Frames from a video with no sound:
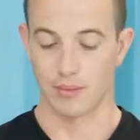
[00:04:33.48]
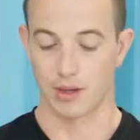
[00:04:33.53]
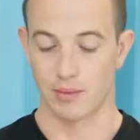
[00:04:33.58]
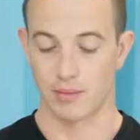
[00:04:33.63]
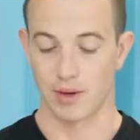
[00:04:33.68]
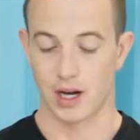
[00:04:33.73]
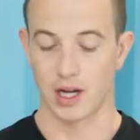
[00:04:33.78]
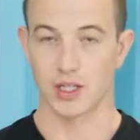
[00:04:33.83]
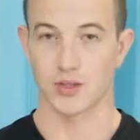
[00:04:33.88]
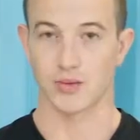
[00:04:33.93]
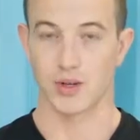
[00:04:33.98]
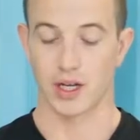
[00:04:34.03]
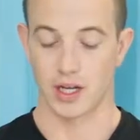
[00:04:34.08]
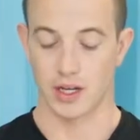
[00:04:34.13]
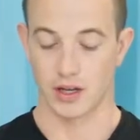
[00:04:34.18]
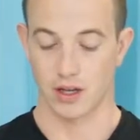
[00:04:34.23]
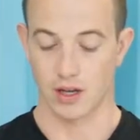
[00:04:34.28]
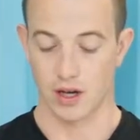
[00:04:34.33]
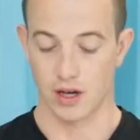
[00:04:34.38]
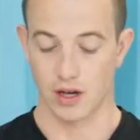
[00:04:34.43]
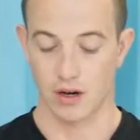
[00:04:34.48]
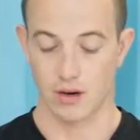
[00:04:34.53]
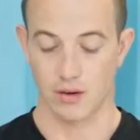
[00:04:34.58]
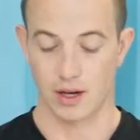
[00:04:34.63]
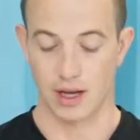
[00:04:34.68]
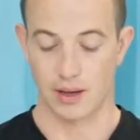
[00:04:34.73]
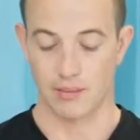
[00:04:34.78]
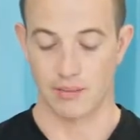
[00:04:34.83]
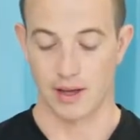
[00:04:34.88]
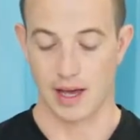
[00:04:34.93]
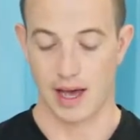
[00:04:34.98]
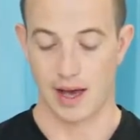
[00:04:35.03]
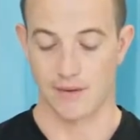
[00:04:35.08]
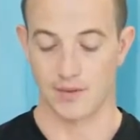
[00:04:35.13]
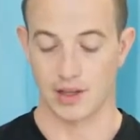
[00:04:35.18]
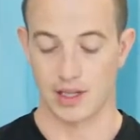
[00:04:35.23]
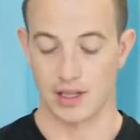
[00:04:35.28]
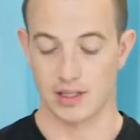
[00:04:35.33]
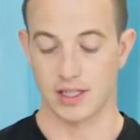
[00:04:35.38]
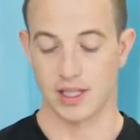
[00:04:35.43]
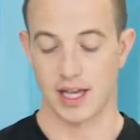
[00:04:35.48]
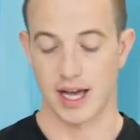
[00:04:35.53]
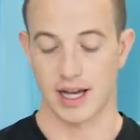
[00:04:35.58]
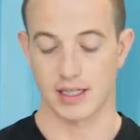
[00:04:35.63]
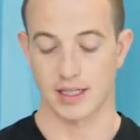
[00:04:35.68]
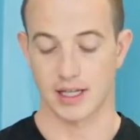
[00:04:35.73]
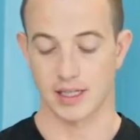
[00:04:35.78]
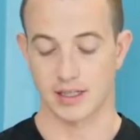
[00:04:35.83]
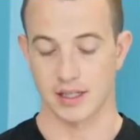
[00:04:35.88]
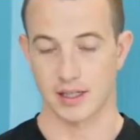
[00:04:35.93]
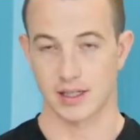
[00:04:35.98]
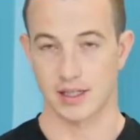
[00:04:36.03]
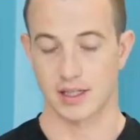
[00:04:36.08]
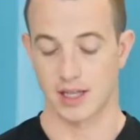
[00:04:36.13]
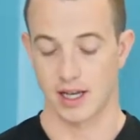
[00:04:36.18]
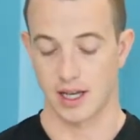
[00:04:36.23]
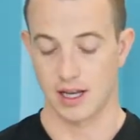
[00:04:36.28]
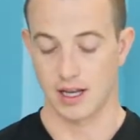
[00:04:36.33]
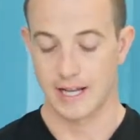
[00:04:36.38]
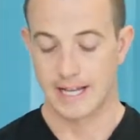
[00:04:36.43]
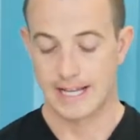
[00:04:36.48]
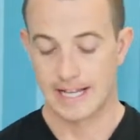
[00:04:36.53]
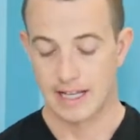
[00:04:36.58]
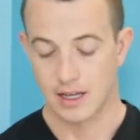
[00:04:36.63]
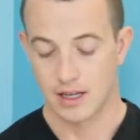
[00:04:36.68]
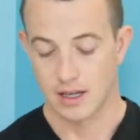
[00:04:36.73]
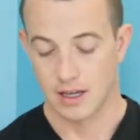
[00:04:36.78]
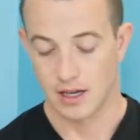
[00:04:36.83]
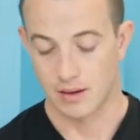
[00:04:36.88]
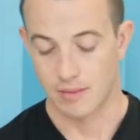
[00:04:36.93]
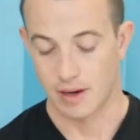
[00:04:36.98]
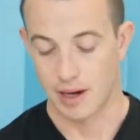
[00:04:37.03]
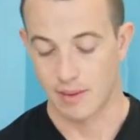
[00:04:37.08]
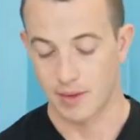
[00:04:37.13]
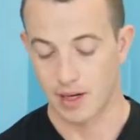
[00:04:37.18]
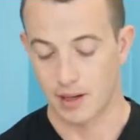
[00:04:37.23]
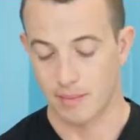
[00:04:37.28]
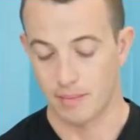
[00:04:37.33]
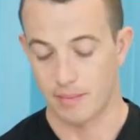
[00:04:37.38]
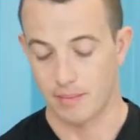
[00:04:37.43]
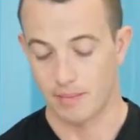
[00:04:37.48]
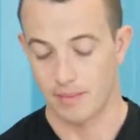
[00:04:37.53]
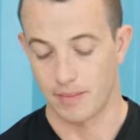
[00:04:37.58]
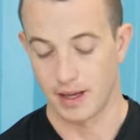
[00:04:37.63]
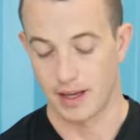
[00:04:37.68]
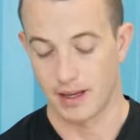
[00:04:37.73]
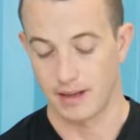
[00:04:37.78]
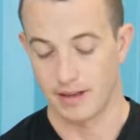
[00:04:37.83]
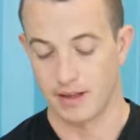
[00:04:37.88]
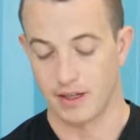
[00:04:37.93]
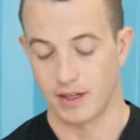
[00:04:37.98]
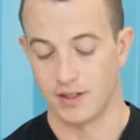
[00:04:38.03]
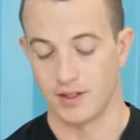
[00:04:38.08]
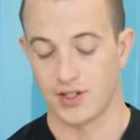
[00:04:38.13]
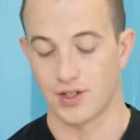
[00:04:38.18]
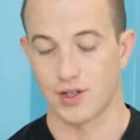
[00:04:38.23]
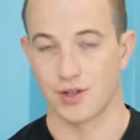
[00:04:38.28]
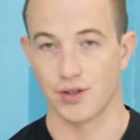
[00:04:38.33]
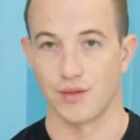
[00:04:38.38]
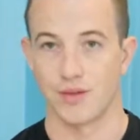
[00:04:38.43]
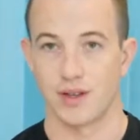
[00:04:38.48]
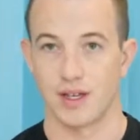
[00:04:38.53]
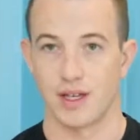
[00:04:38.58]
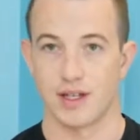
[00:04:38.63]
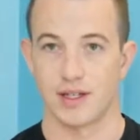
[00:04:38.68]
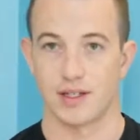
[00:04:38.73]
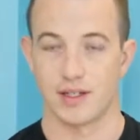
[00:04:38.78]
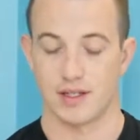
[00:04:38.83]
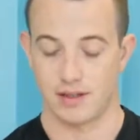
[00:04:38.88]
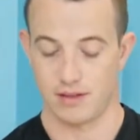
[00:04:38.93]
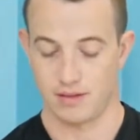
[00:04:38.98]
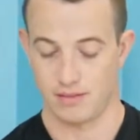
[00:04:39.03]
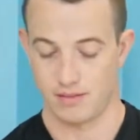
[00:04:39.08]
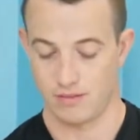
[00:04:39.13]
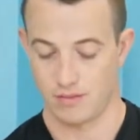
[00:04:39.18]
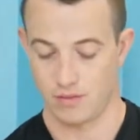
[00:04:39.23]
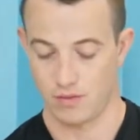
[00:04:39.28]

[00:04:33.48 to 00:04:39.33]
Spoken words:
blend box ready to go. I have easy access to the scent. I'm going to unscrew this